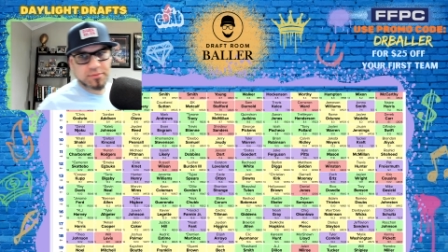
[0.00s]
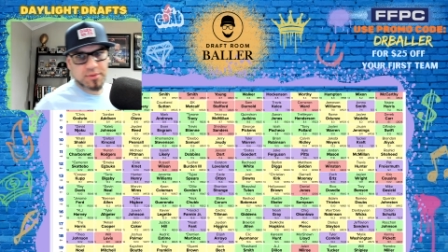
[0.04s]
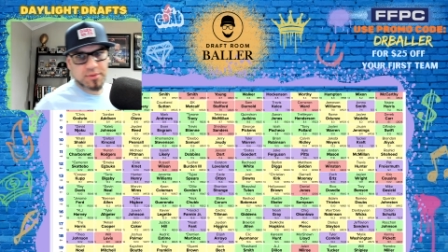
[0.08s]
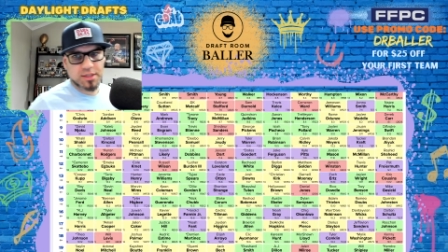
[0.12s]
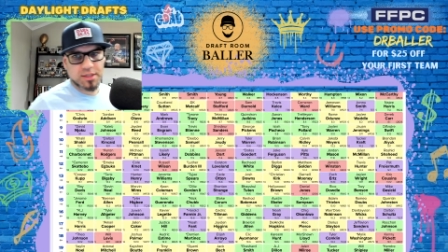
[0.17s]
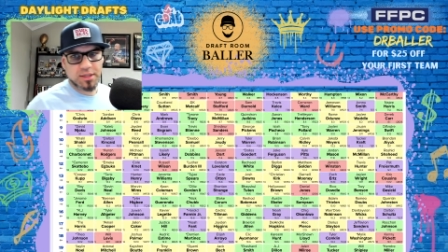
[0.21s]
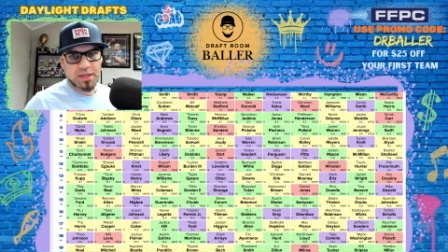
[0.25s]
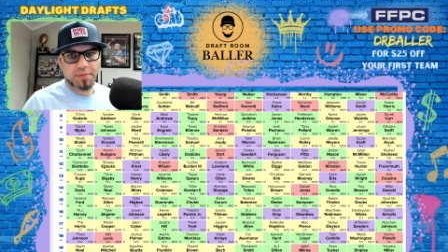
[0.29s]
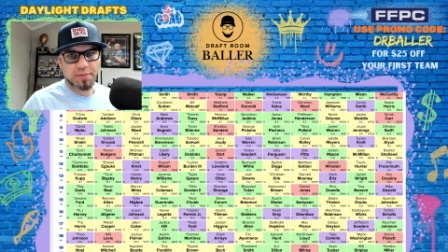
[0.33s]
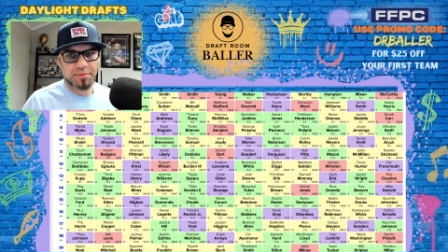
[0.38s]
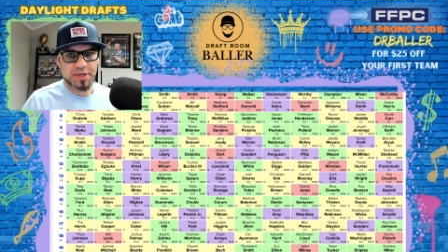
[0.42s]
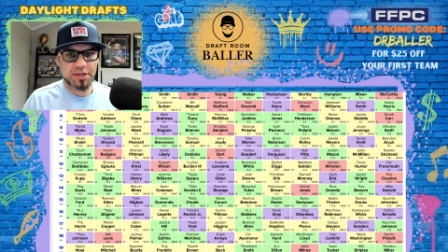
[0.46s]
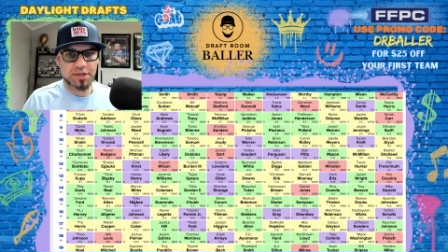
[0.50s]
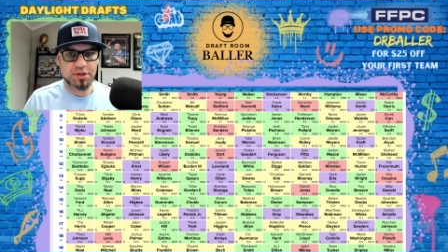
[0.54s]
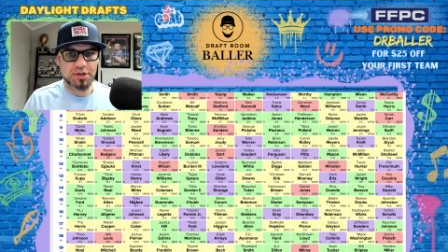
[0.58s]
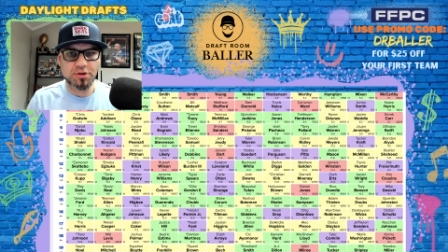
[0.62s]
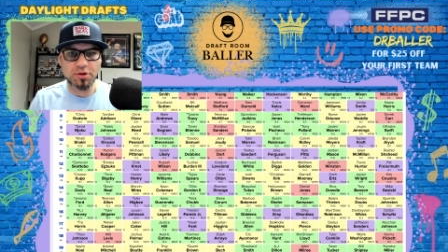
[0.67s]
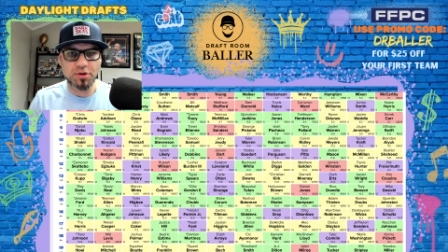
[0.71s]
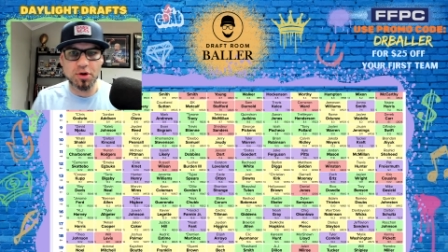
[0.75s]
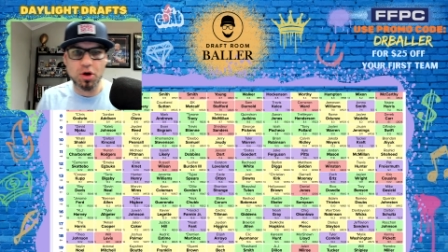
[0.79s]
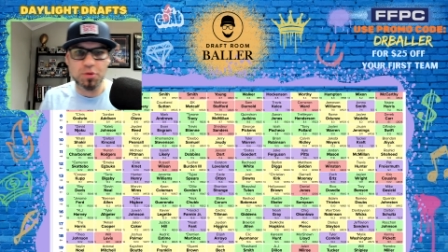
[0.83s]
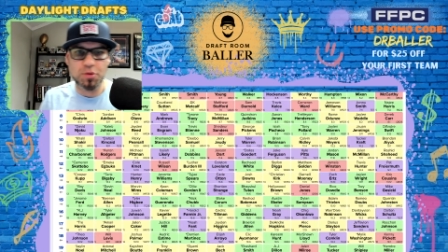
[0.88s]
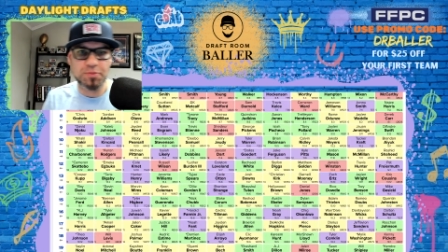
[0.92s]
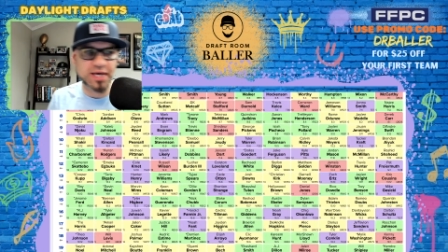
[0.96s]
I mean,
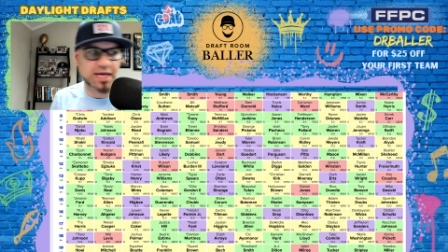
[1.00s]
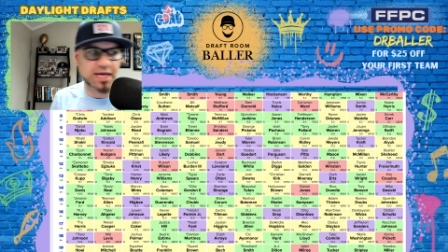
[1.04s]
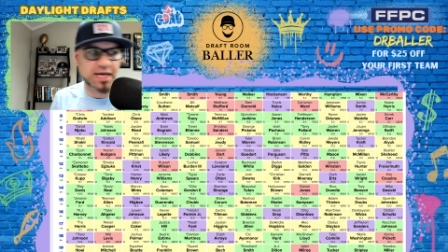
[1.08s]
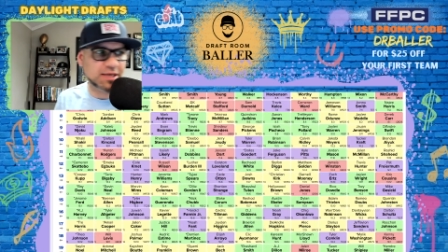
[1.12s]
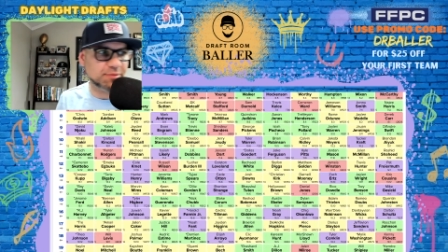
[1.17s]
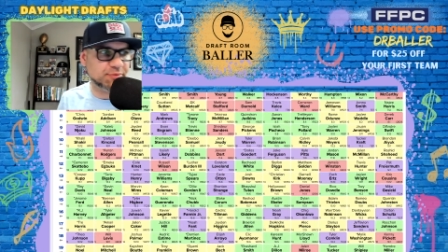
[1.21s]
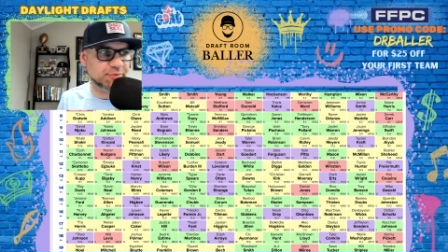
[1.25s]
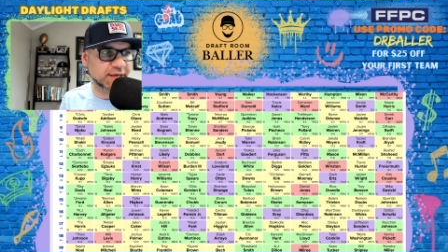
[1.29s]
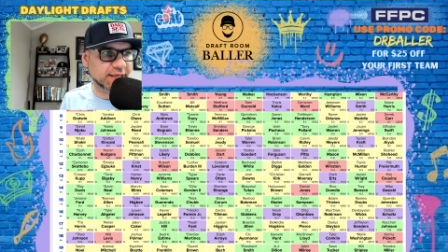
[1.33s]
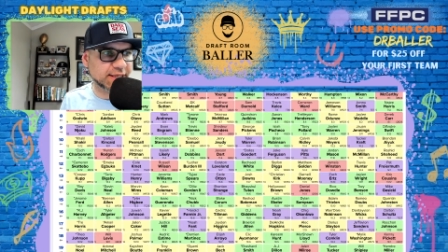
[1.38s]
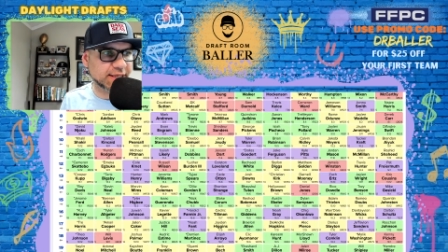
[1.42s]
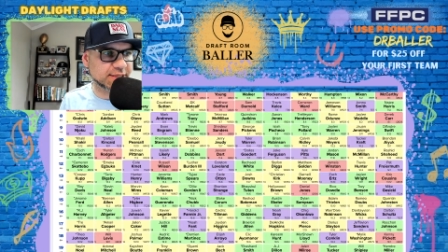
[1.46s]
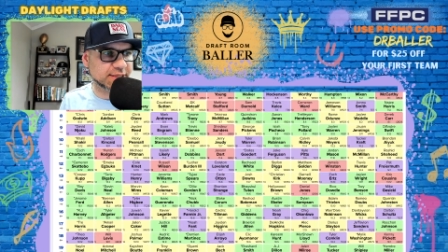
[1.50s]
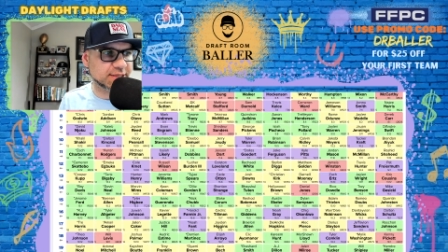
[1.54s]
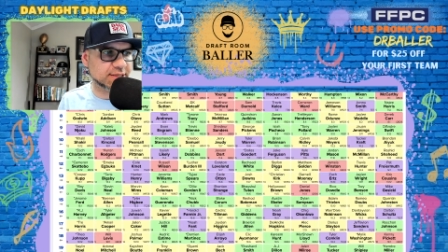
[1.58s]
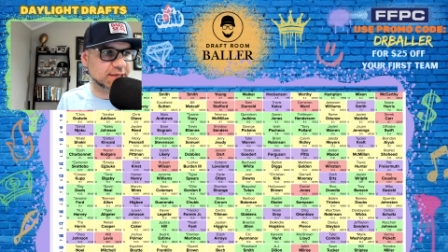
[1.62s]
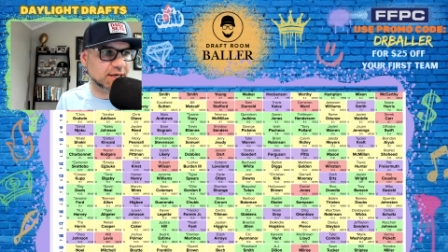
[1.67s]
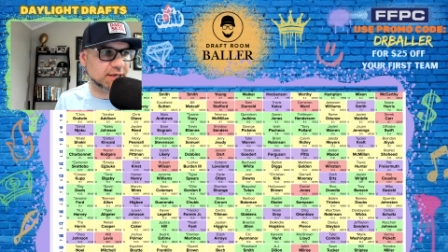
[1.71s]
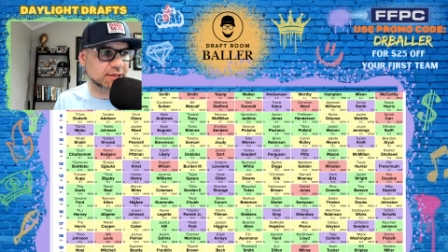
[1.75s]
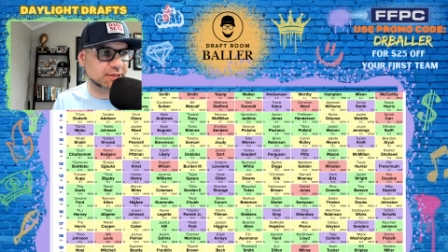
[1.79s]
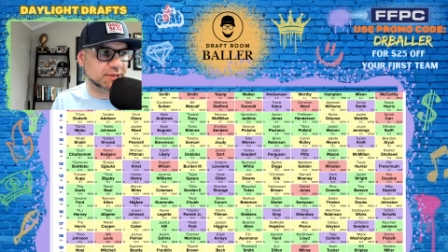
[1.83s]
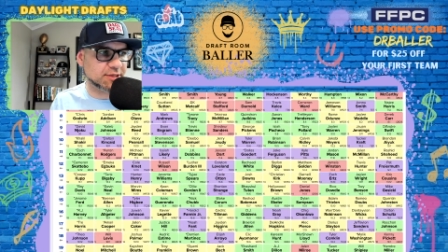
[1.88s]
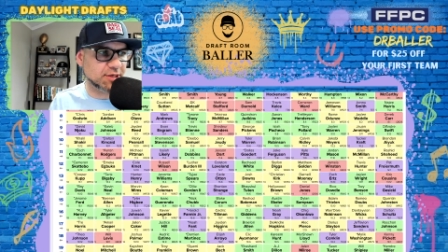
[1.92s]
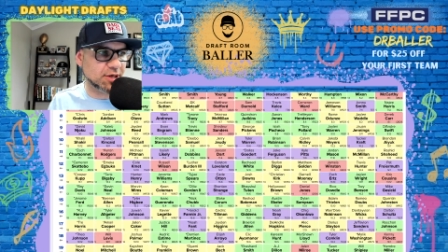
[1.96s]
you hope Kenny Pickett's
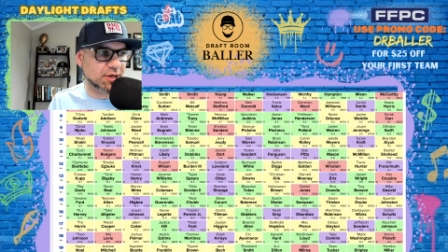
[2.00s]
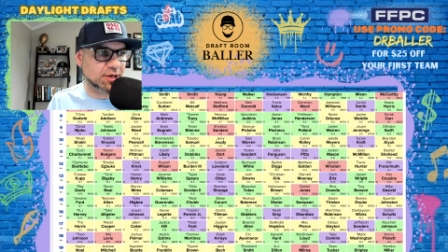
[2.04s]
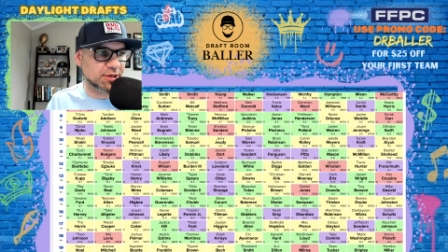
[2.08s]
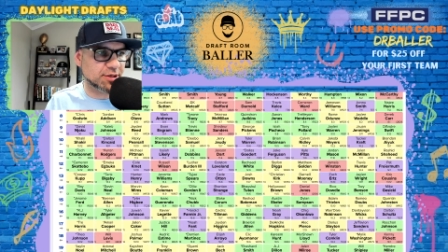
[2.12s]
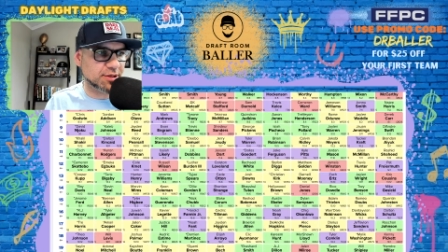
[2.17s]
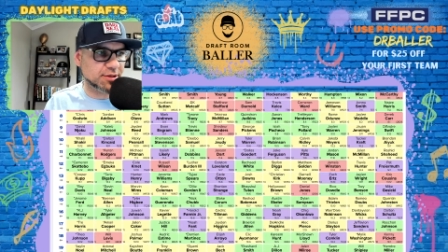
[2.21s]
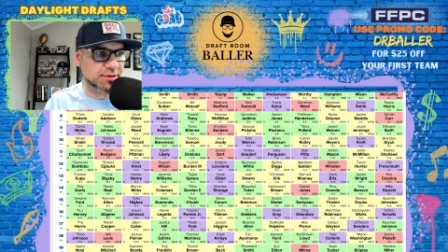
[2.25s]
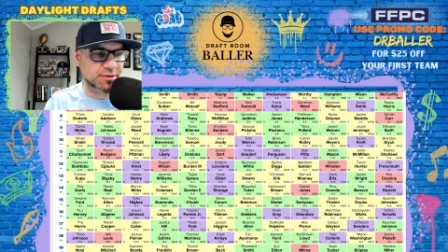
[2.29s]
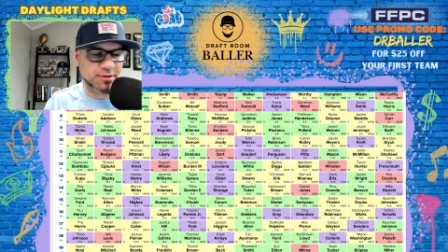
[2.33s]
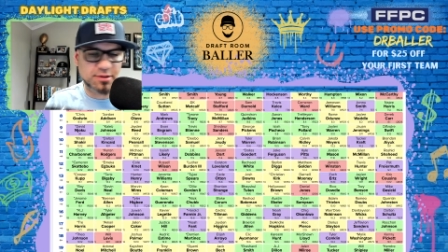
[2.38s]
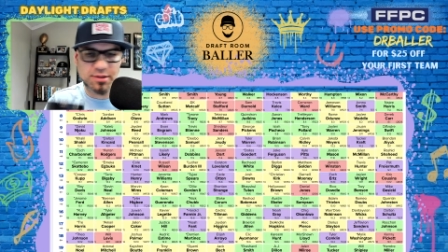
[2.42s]
not a starter.